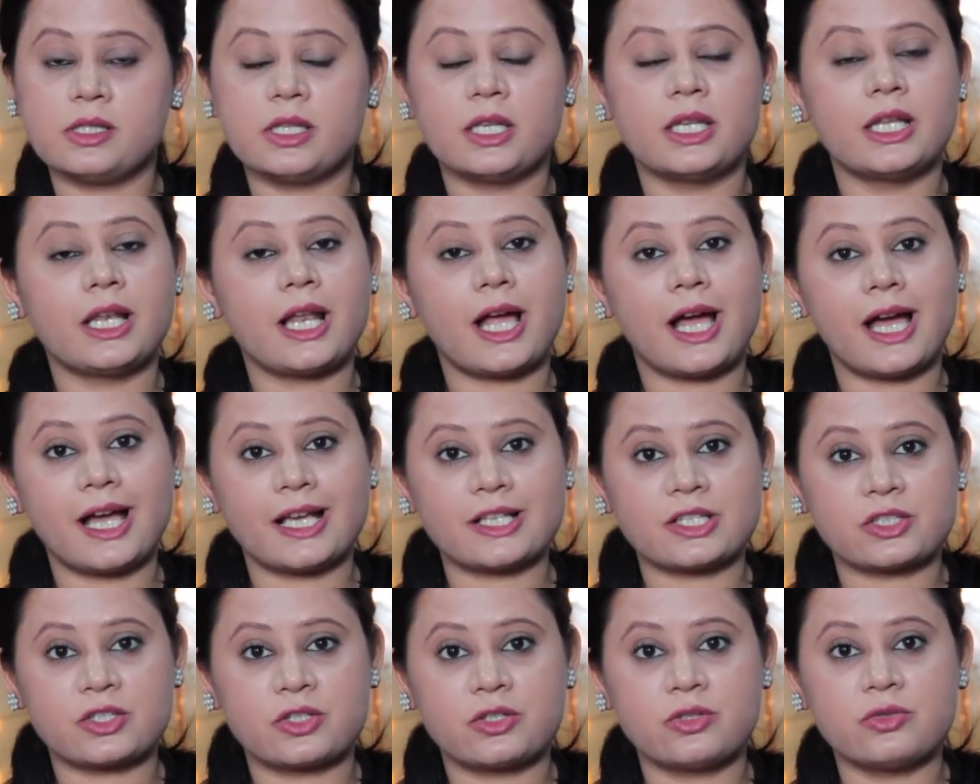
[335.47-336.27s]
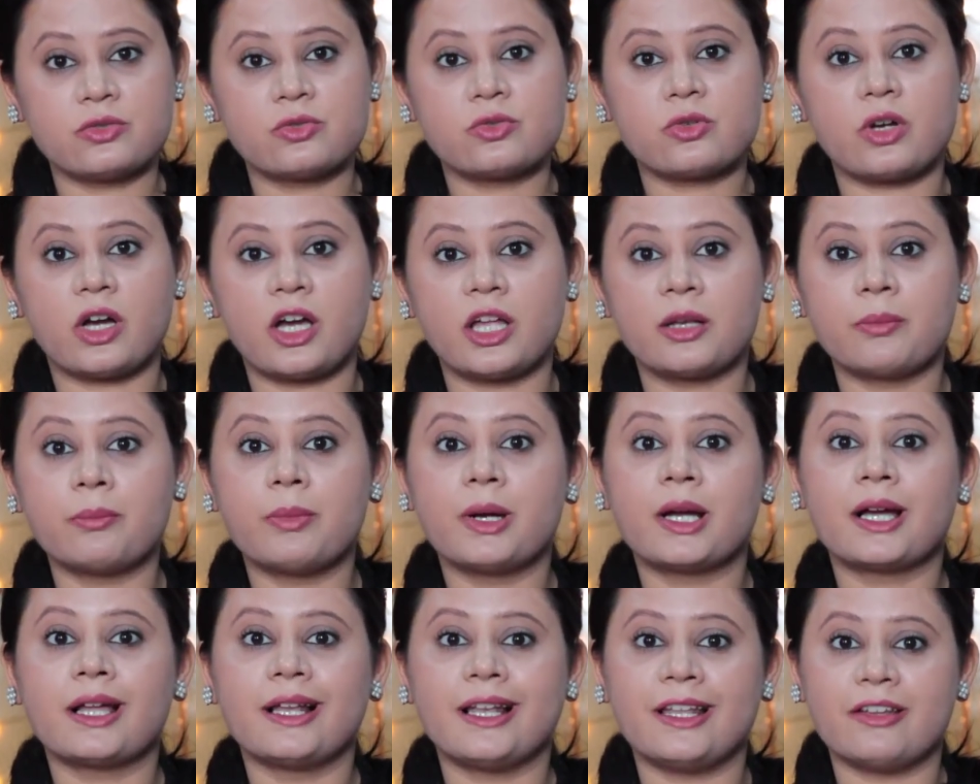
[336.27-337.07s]
he'll ask you to
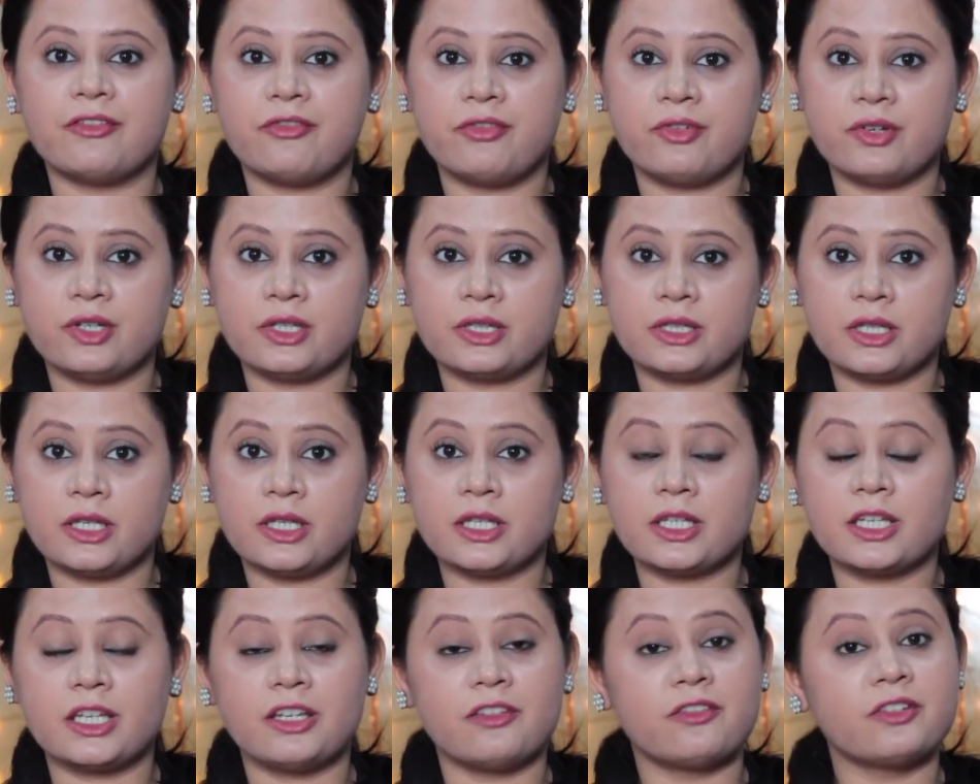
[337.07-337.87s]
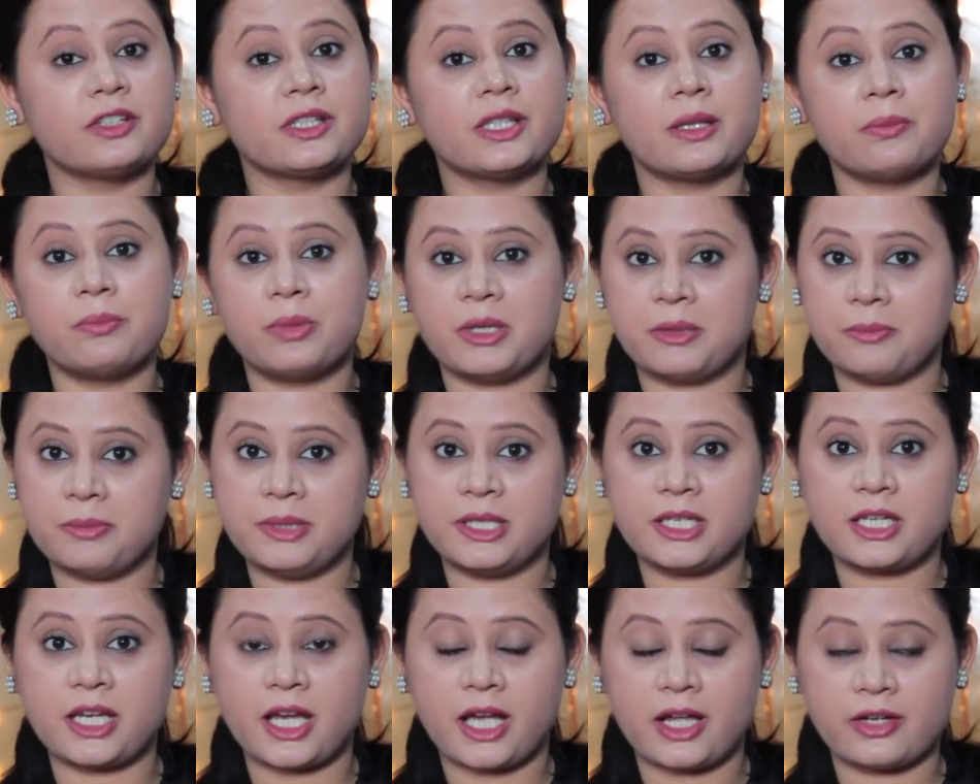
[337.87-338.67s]
unbuckle everything, even the
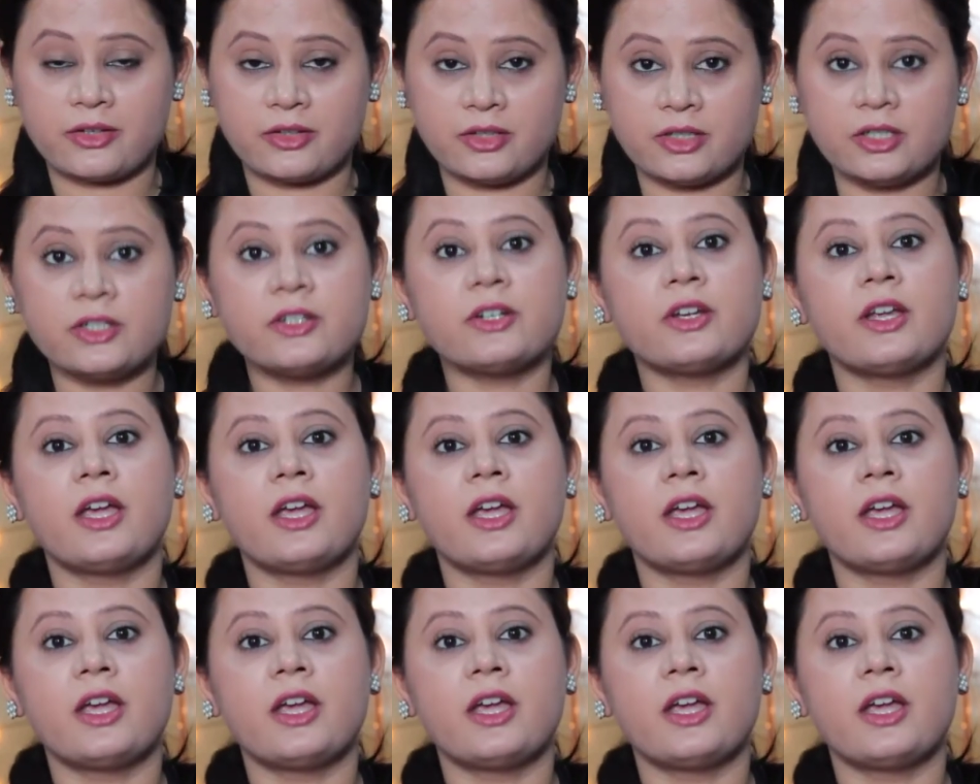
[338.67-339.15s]
baby carrier,